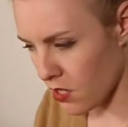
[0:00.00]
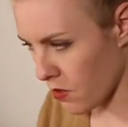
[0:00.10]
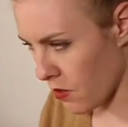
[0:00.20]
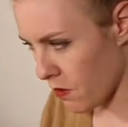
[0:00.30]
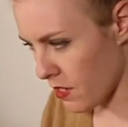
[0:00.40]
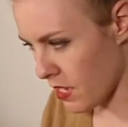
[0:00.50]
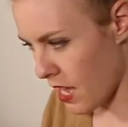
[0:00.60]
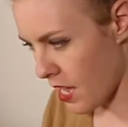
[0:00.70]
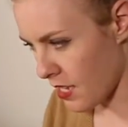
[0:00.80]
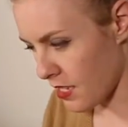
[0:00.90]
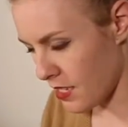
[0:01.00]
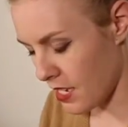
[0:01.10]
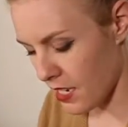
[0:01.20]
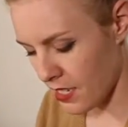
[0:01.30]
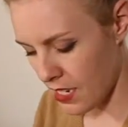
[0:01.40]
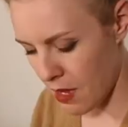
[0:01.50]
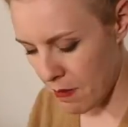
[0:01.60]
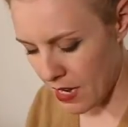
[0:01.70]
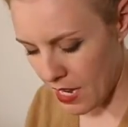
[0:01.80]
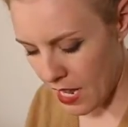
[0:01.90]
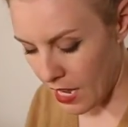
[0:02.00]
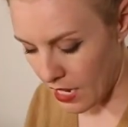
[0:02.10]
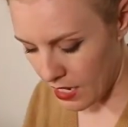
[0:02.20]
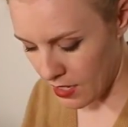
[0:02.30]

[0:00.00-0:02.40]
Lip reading: so it was at 6 and I made it 8.